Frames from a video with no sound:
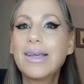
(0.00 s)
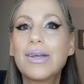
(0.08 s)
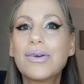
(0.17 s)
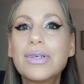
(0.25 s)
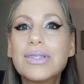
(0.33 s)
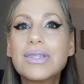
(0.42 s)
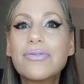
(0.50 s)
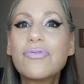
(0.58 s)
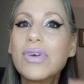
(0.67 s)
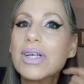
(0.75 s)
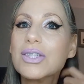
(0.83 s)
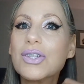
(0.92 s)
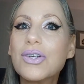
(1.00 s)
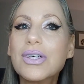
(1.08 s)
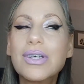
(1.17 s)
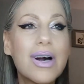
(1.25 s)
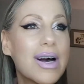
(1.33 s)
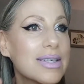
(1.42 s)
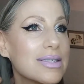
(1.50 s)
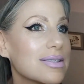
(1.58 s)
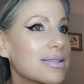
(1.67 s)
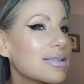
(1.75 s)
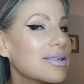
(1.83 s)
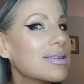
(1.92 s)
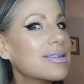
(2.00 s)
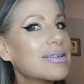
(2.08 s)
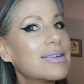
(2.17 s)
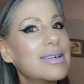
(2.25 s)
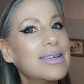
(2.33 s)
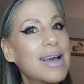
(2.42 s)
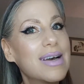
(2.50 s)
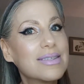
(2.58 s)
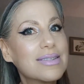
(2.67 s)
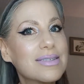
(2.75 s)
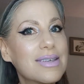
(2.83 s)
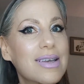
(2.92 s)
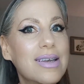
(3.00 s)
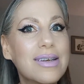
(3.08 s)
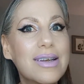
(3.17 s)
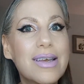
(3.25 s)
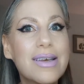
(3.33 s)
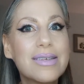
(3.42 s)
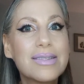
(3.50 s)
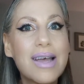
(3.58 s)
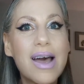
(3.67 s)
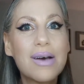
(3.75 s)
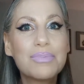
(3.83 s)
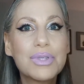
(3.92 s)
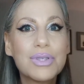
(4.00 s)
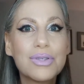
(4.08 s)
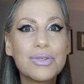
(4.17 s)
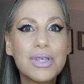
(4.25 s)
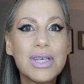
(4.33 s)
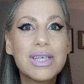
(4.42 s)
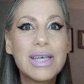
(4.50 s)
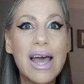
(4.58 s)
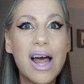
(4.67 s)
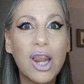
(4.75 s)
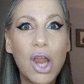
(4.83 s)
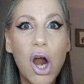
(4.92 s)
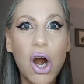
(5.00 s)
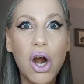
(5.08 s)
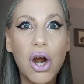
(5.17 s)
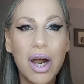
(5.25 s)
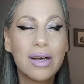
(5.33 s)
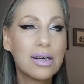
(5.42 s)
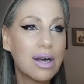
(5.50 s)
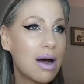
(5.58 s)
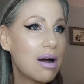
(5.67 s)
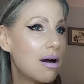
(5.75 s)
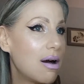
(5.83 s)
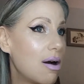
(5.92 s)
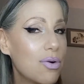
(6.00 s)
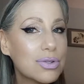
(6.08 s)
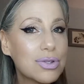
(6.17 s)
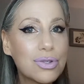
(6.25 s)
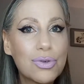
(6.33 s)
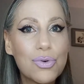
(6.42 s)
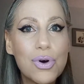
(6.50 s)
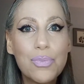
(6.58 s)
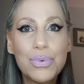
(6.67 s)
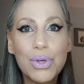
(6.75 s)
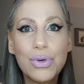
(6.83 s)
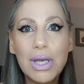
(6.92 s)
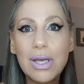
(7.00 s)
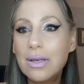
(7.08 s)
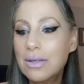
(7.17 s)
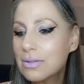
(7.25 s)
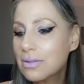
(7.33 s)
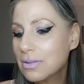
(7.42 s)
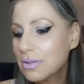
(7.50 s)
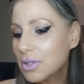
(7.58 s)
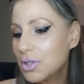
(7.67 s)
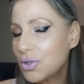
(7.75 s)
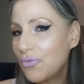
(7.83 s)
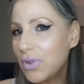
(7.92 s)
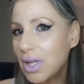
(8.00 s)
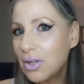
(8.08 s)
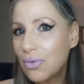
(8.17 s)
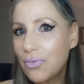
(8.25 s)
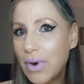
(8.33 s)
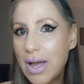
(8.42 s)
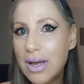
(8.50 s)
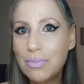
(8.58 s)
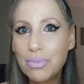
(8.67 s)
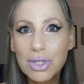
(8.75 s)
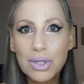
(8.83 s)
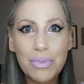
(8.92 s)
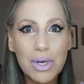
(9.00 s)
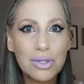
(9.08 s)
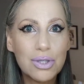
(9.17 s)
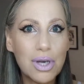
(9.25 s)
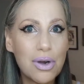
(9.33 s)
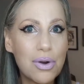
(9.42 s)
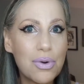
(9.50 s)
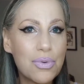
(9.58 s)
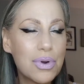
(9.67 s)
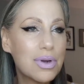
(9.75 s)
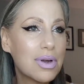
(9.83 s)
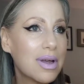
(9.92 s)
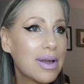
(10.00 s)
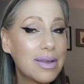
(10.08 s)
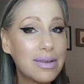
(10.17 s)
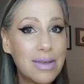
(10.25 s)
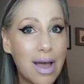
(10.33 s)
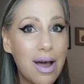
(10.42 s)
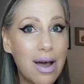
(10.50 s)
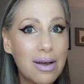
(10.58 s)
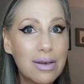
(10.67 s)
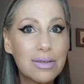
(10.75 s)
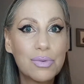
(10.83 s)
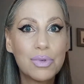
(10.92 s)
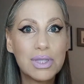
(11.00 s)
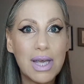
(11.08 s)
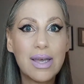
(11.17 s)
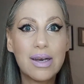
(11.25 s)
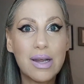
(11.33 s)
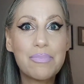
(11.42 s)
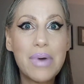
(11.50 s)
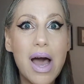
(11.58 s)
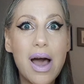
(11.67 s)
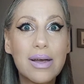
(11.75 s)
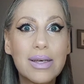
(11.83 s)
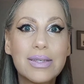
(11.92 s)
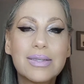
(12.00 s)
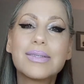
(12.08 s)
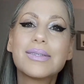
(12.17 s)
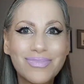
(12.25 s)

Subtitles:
here is the finished look, guys. Yes, it is absolutely killer. Old school beauty, Sophia Loren, Brigitte Bardot. Yeah, we're taking it back.